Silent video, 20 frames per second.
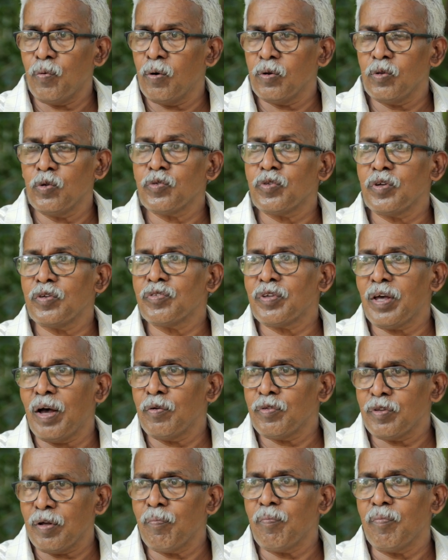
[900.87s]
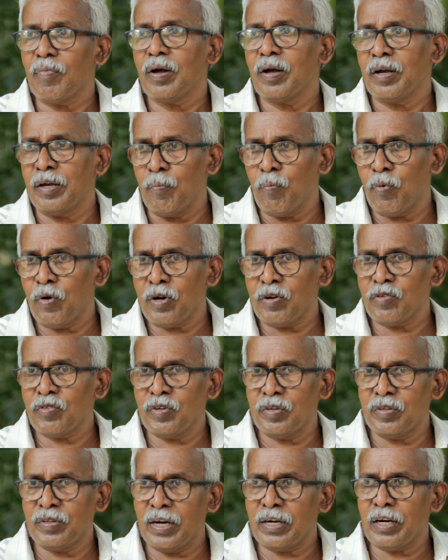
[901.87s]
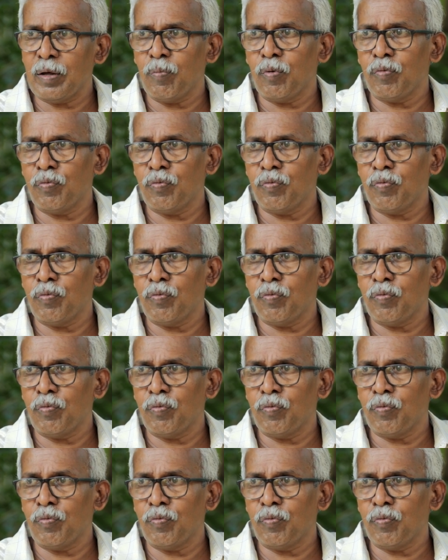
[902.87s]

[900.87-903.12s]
all those things have some importance in that type